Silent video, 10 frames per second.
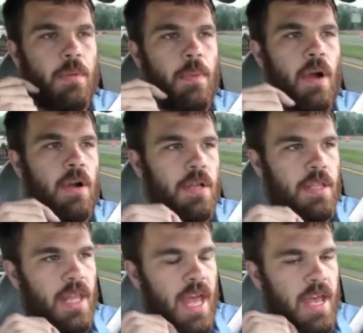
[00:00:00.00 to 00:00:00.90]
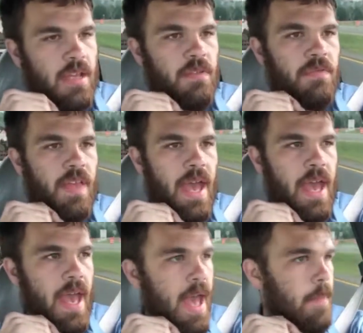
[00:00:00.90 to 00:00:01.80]
pardon that if that
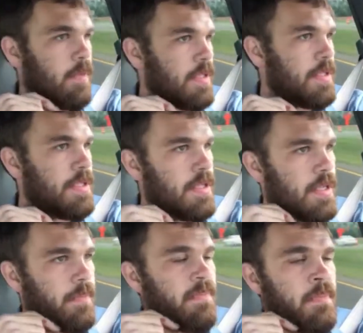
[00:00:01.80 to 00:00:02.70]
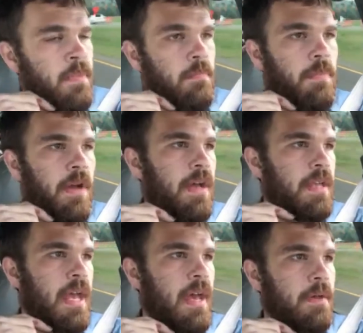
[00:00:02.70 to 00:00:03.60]
happens. But
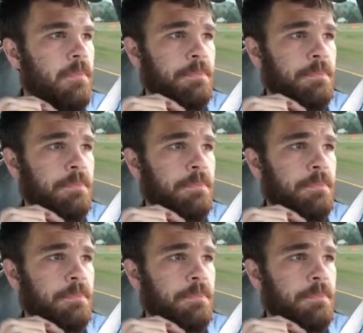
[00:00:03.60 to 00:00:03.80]
yeah,